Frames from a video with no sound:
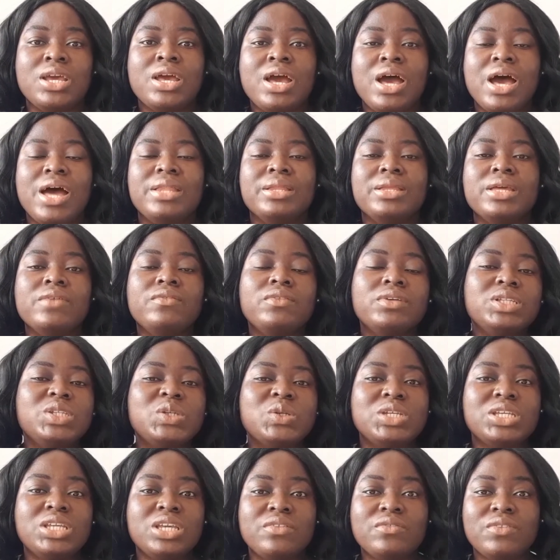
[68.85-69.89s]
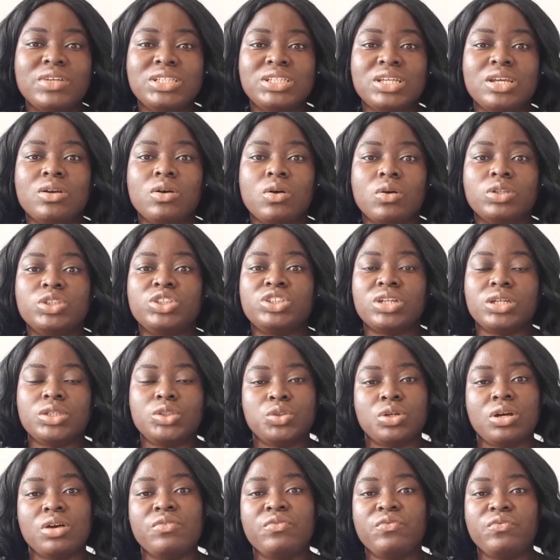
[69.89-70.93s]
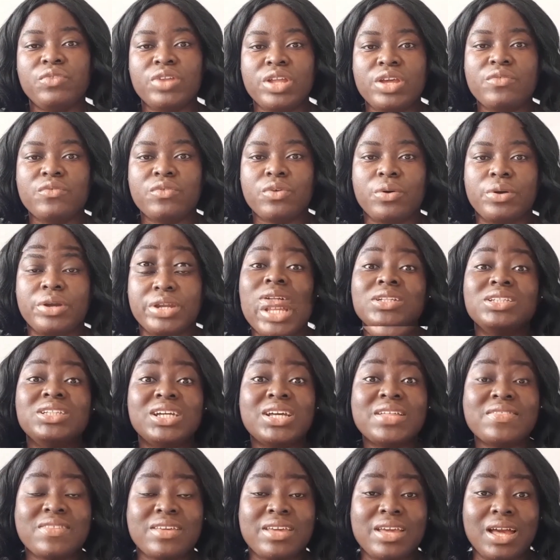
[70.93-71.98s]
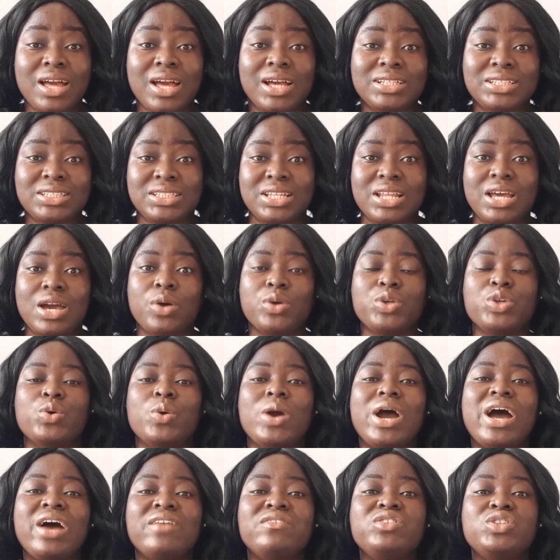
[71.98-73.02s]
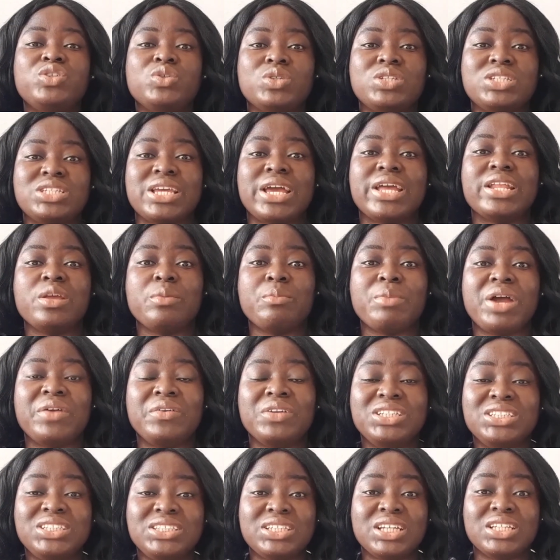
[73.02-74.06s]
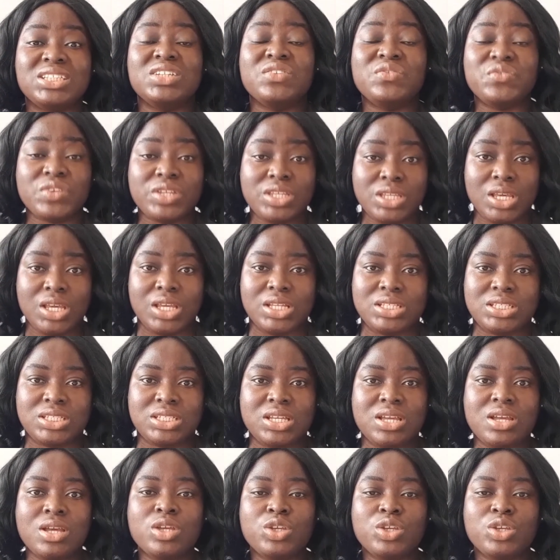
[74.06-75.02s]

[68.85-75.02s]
And even to give it a contractual flavor, and under the act now, you have to sign a marriage certificate,